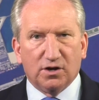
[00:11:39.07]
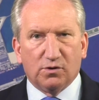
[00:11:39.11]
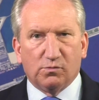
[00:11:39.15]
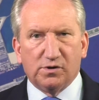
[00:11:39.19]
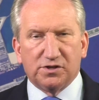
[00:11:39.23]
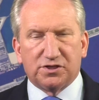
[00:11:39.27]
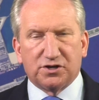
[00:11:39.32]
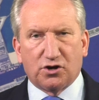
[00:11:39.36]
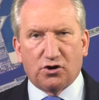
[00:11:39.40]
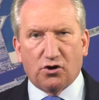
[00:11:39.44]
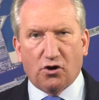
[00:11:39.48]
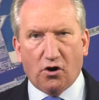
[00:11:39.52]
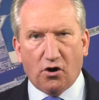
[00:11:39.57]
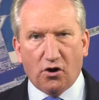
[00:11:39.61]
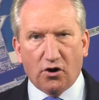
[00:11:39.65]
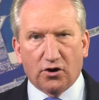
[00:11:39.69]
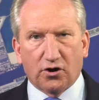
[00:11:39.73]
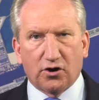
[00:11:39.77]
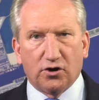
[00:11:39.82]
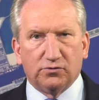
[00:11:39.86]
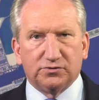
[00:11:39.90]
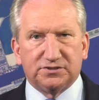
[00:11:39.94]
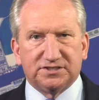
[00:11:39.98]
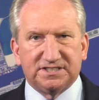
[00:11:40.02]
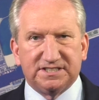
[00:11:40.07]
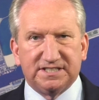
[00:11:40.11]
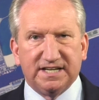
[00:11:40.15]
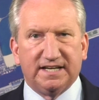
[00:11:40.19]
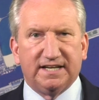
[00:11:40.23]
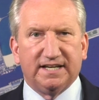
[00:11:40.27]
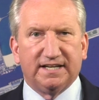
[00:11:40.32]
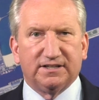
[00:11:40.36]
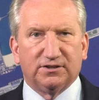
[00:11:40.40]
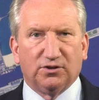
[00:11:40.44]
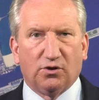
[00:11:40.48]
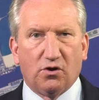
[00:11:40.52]
With cargo
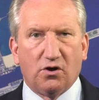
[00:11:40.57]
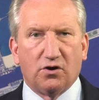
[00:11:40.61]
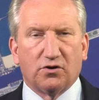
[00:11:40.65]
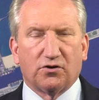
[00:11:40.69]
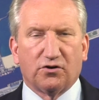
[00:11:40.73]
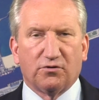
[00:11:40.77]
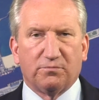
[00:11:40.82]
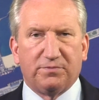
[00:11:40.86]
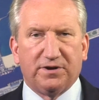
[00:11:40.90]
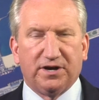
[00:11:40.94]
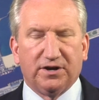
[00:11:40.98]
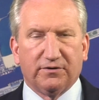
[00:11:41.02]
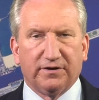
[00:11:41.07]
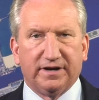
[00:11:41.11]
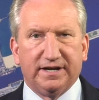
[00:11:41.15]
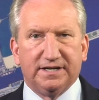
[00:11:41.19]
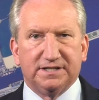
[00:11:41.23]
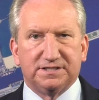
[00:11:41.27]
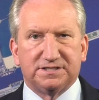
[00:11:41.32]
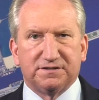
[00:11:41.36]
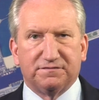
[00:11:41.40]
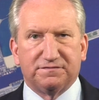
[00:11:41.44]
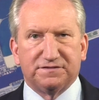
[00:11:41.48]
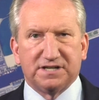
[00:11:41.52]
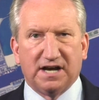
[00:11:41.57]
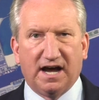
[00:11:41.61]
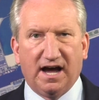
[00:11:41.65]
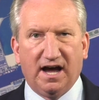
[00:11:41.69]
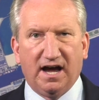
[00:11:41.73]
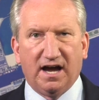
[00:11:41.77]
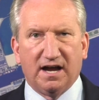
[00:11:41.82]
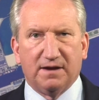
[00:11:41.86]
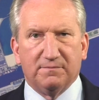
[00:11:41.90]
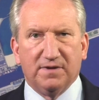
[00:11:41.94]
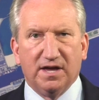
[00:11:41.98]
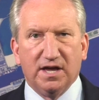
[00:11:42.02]
sitting longer periods of
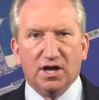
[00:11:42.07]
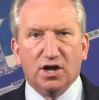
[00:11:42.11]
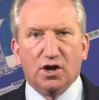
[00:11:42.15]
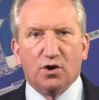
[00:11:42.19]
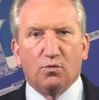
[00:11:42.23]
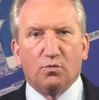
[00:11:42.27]
time,